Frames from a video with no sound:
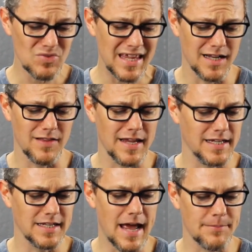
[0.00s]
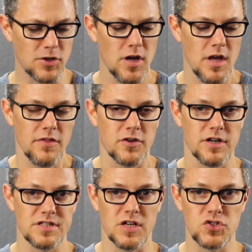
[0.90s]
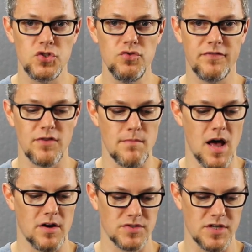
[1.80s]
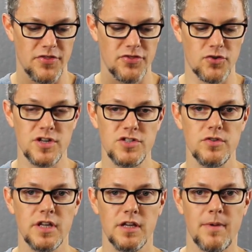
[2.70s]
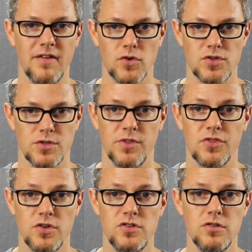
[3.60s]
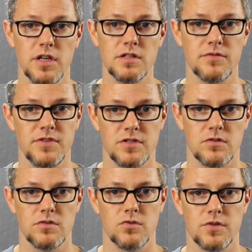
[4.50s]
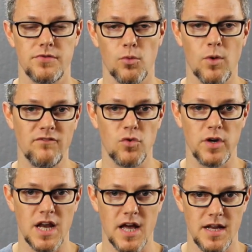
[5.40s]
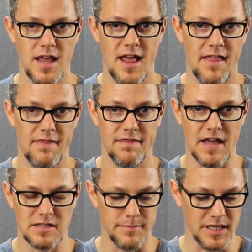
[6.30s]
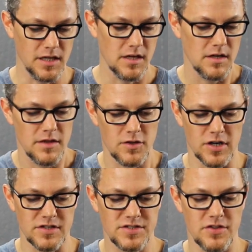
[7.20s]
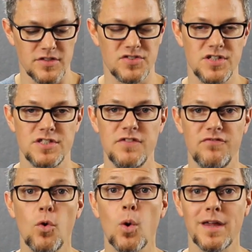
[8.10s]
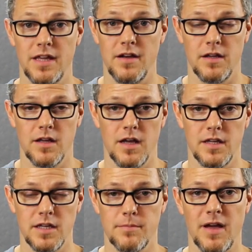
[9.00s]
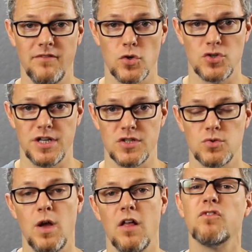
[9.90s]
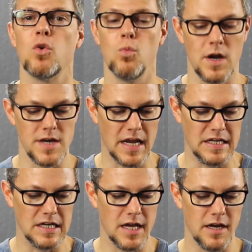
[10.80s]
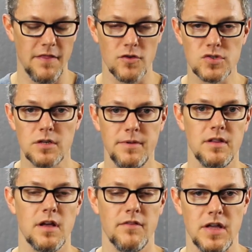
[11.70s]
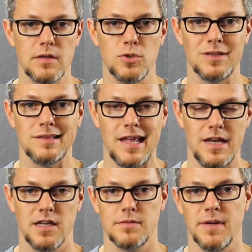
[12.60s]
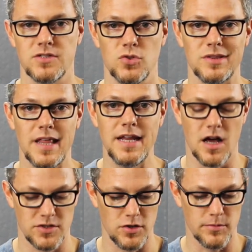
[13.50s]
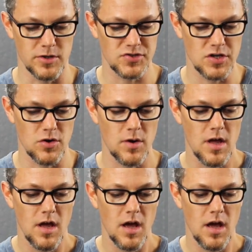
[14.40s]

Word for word: and a lightning adapter. They're going to sell 2 different models, a 32-gigabyte version with 32 gigs of internal storage for $149. That's me. They're going to sell the 64-gigabyte version as well for $199, and those are going to be available late next month, so late October. So